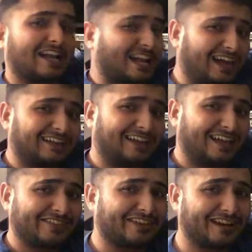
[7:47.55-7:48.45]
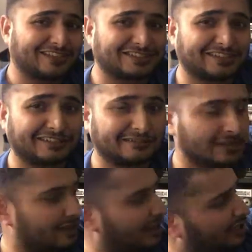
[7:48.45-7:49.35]
Kind of like that, actually.
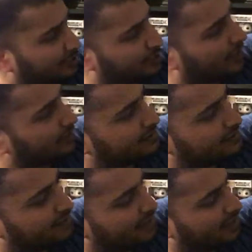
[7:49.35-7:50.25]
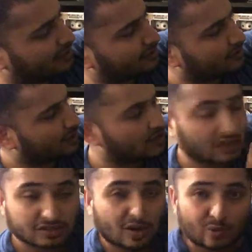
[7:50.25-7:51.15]
I do like the design,
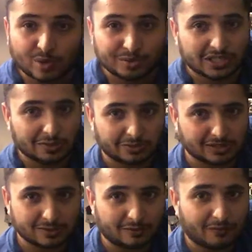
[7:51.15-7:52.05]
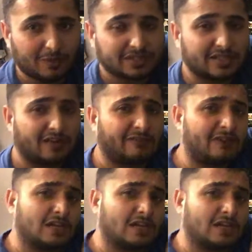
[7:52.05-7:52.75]
so I will be keeping this one for myself.